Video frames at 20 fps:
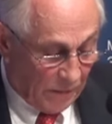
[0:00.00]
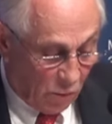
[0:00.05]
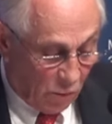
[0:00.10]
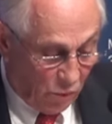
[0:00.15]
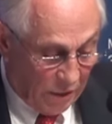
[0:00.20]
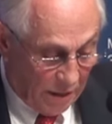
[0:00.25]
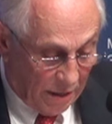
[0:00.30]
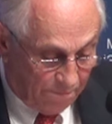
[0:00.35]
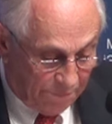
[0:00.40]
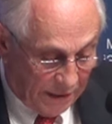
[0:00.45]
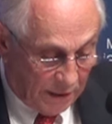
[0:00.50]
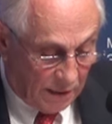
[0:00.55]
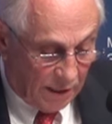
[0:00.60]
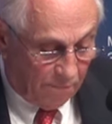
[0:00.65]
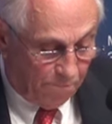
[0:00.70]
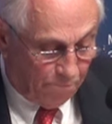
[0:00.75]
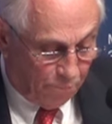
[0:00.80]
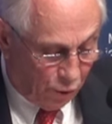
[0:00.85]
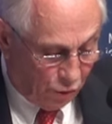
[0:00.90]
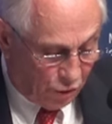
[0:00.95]
We are
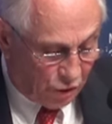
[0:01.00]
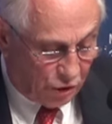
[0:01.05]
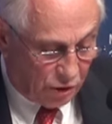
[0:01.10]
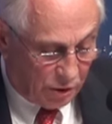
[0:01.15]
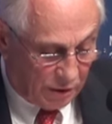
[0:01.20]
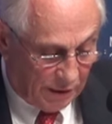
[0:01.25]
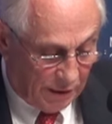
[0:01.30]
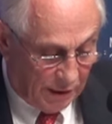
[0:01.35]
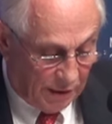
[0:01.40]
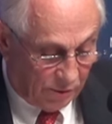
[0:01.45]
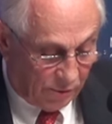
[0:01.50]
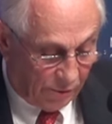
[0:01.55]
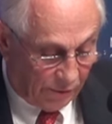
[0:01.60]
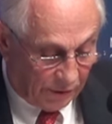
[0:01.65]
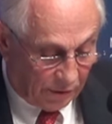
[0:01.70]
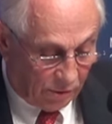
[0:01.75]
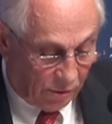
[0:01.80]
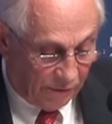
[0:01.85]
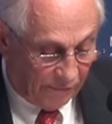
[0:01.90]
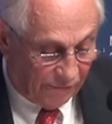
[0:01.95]
being pushed into
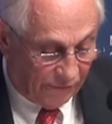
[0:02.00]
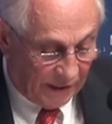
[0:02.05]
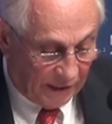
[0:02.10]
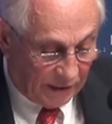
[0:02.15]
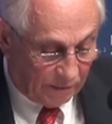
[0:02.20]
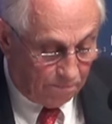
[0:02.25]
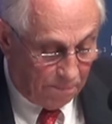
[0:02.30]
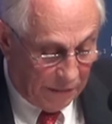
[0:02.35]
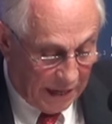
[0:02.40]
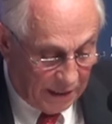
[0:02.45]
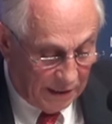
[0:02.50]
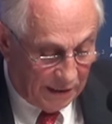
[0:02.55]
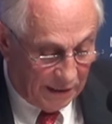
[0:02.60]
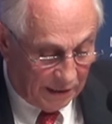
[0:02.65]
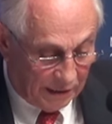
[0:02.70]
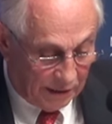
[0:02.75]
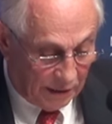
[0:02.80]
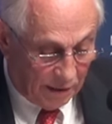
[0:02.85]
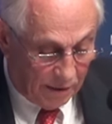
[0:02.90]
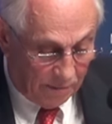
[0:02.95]
the conflict
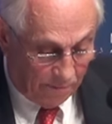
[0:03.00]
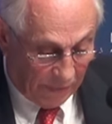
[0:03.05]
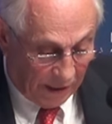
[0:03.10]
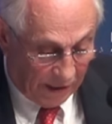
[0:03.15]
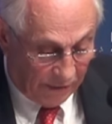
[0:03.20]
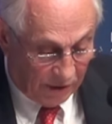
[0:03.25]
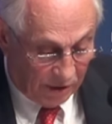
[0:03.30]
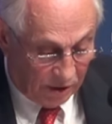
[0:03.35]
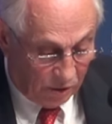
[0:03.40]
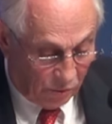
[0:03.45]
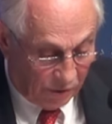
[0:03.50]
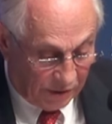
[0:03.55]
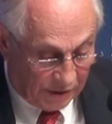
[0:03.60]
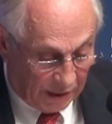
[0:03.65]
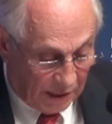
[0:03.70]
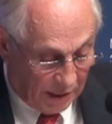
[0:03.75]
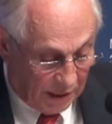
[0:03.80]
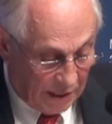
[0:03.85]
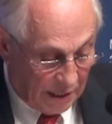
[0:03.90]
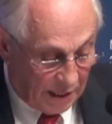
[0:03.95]
mainly by the
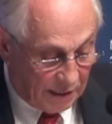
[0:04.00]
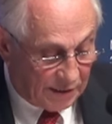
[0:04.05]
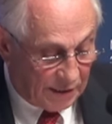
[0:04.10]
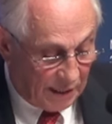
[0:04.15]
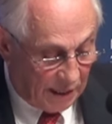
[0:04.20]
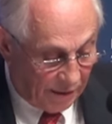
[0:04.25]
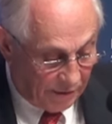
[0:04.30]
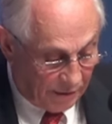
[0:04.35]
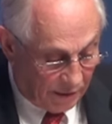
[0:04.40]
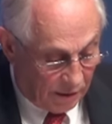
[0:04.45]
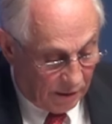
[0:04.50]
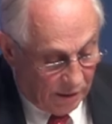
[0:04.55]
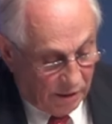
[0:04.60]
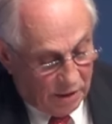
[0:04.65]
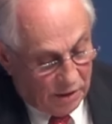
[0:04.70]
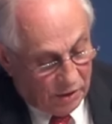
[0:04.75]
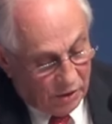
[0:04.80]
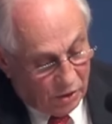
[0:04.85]
USA and other